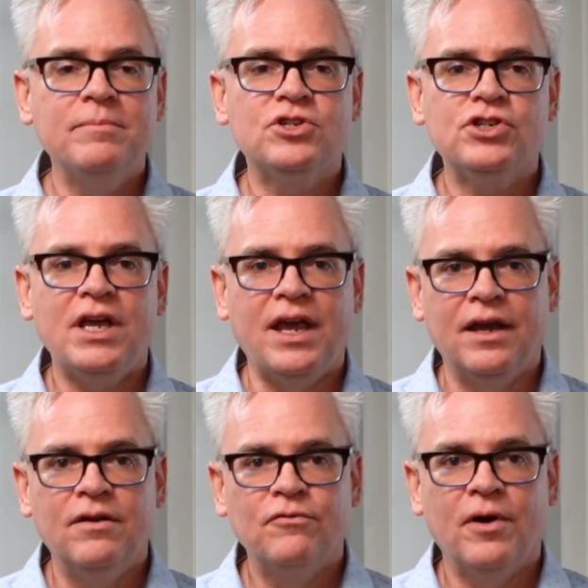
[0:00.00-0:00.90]

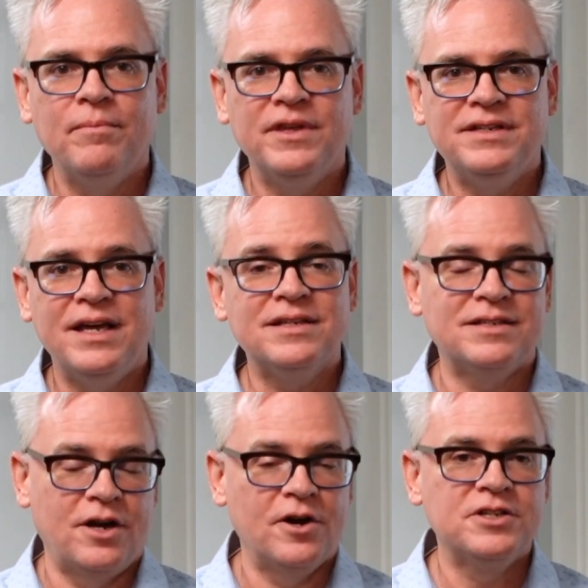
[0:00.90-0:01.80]
machine from the data
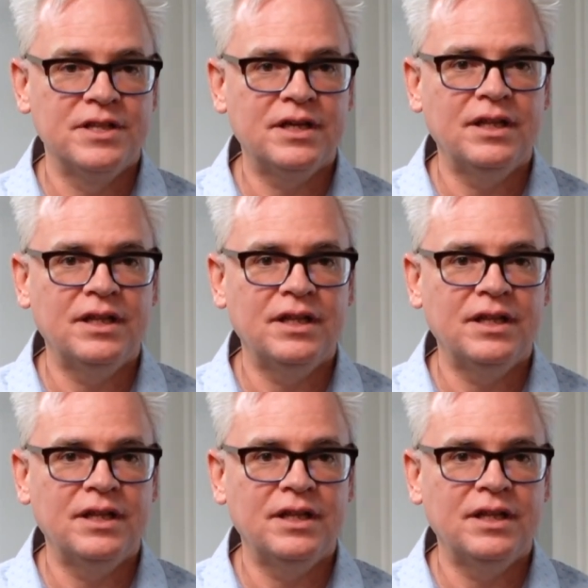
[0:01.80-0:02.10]
center to the